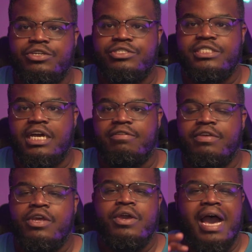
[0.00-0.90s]
stuff.
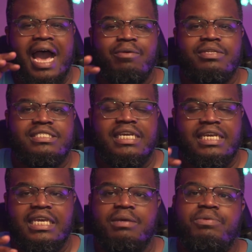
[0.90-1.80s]
I would say
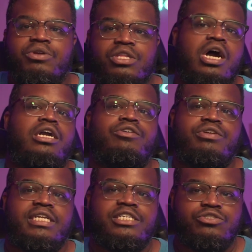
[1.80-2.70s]
keep your login
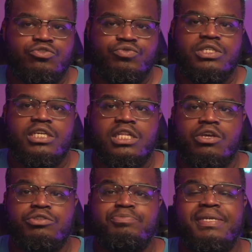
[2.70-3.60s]
credentials really
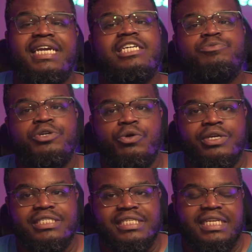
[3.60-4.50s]
close because we're going
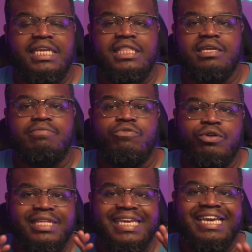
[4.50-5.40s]
to need them for
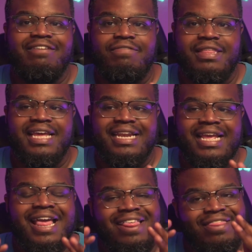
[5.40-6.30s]
the if then
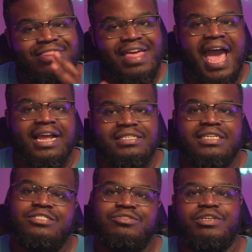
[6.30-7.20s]
that
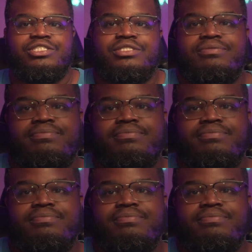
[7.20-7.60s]
integration.